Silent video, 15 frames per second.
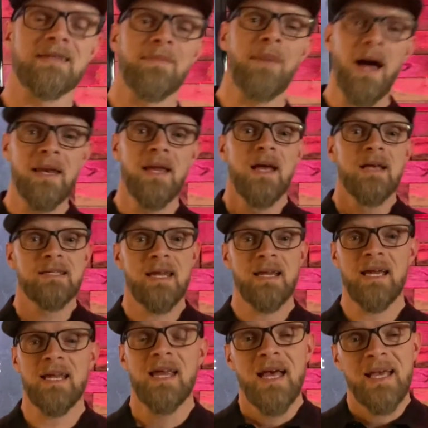Come on, say it
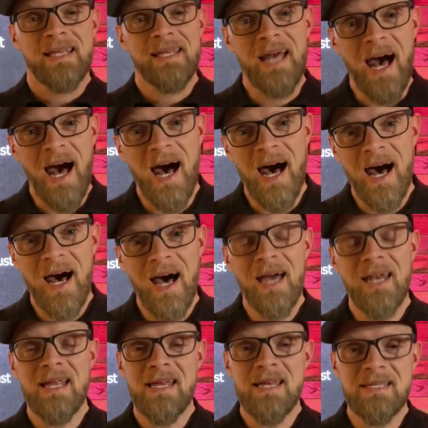again.
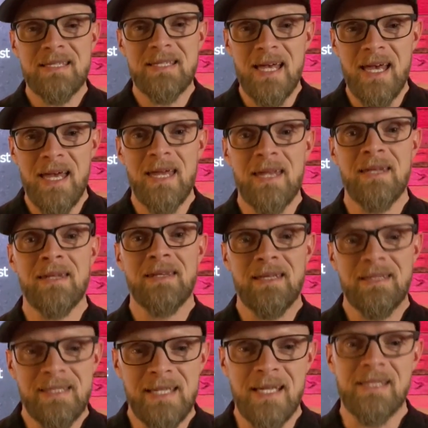God is in the
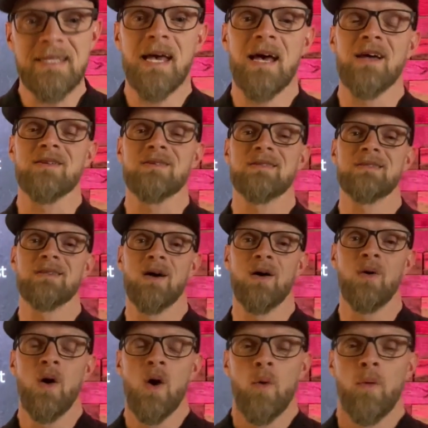details.
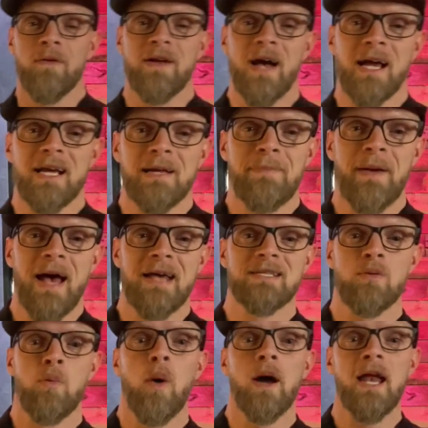So we've got to get past
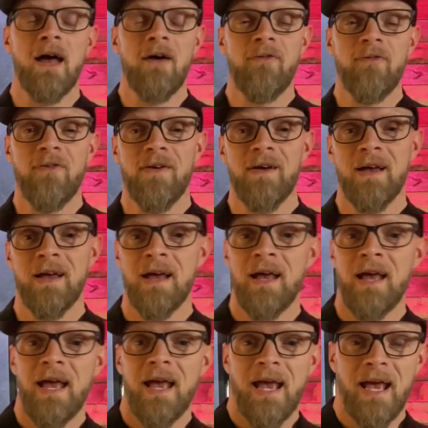the what if
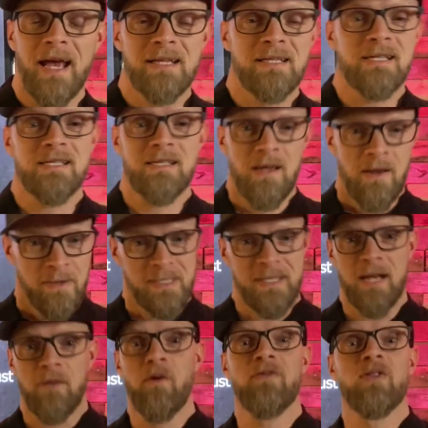and just
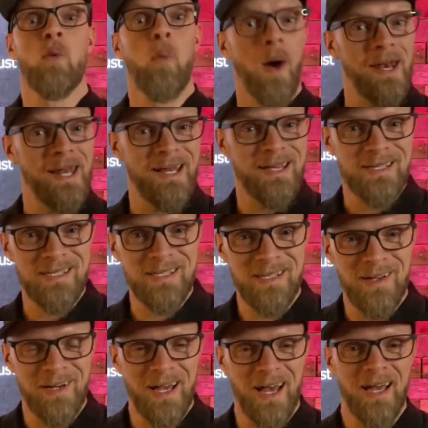stick with the what is,
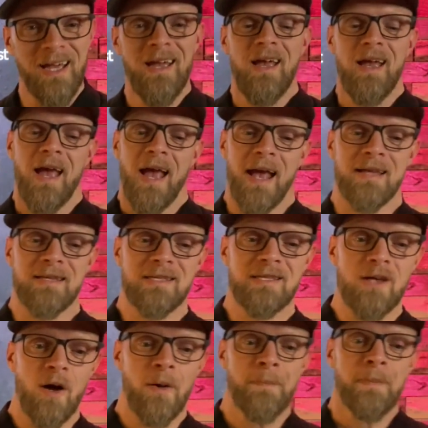okay? And
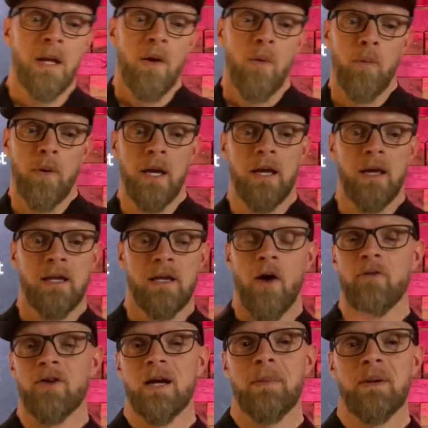so in
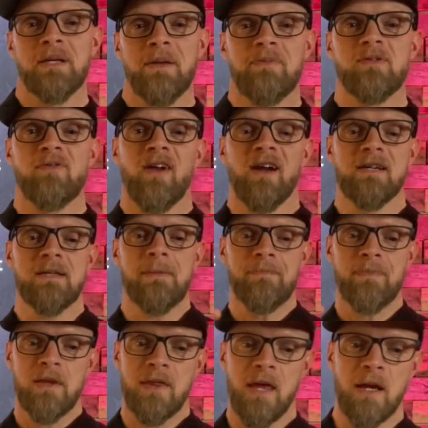overcome our deepest fears,
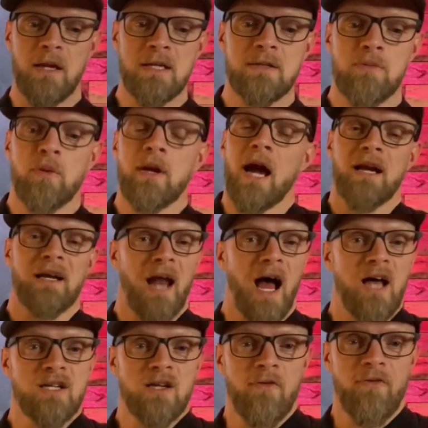thing is, we got to
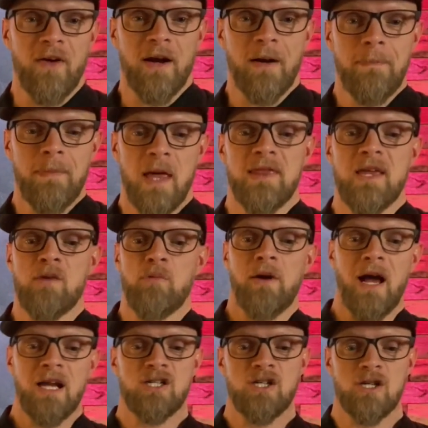acknowledge our fear, and then we
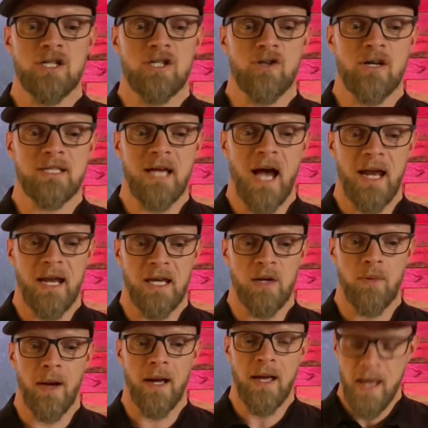got to choose to trust God
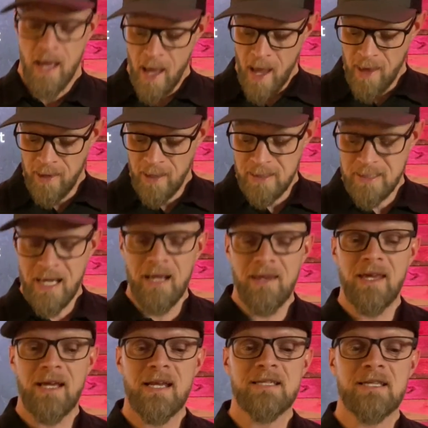anyway. And then the second
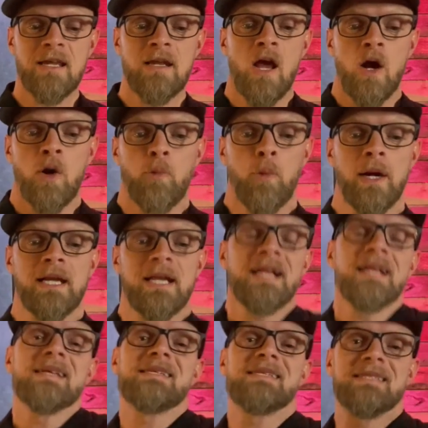thing is that we need
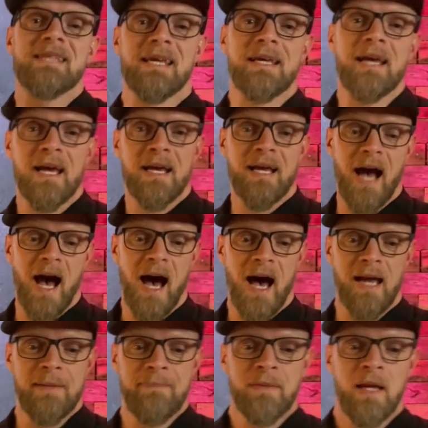to seek
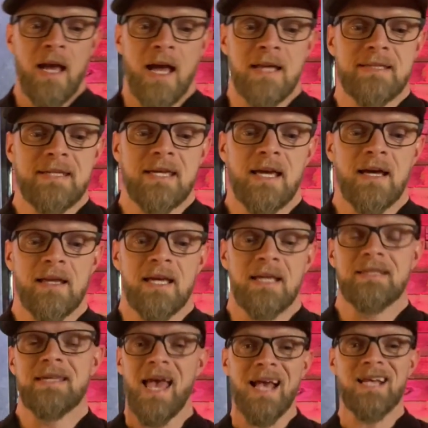God until
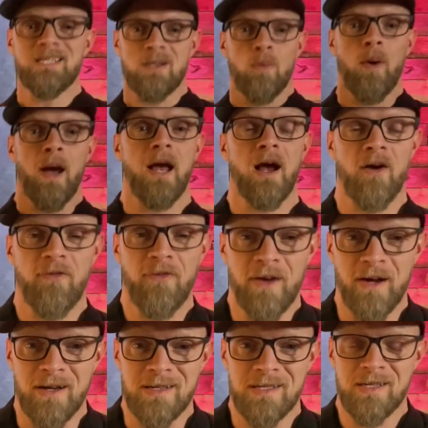he takes away our
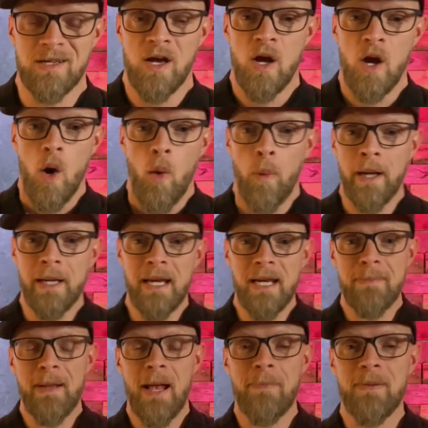fears. We need
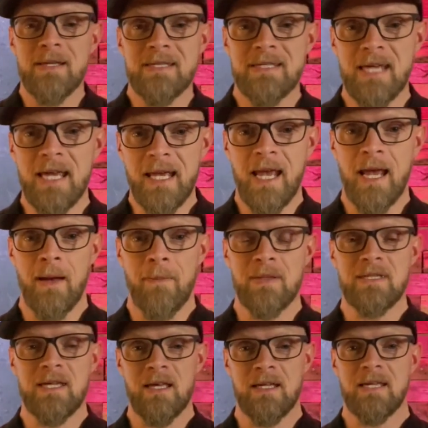to be able to seek him
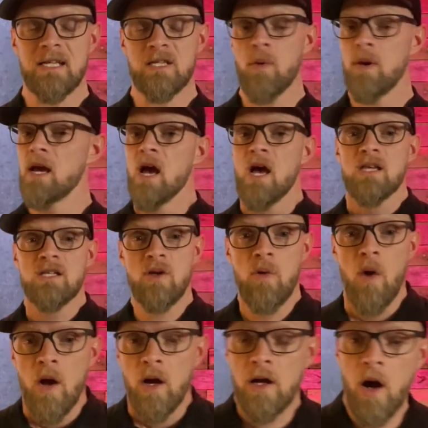until he takes away.
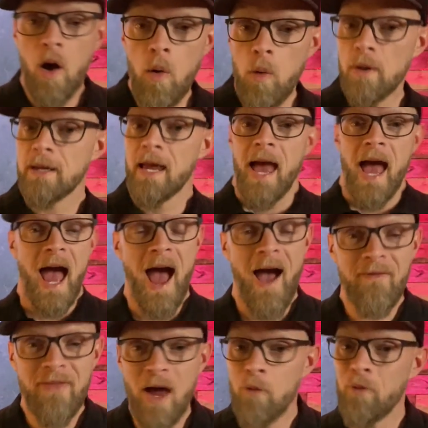So go and
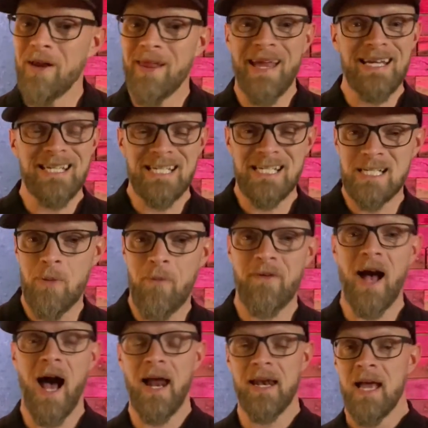have that relationship with
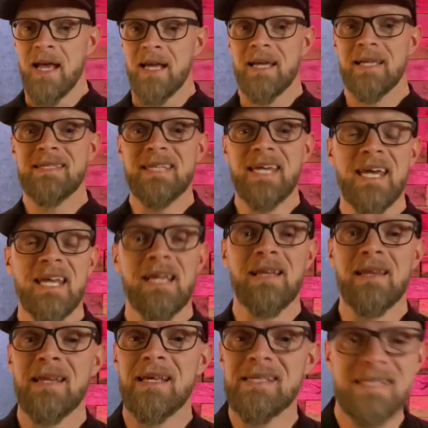God.
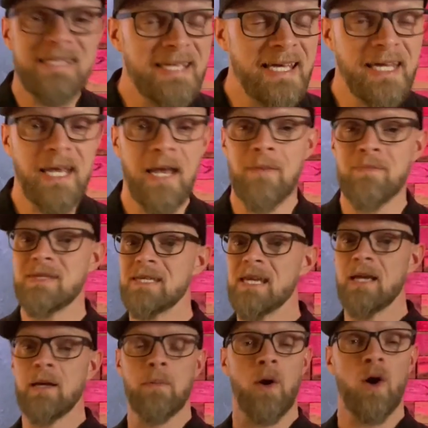Continually seek him.
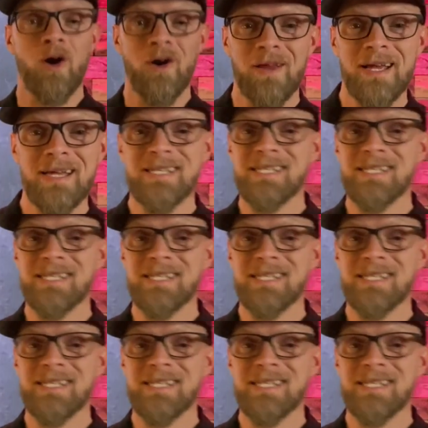Seek him early.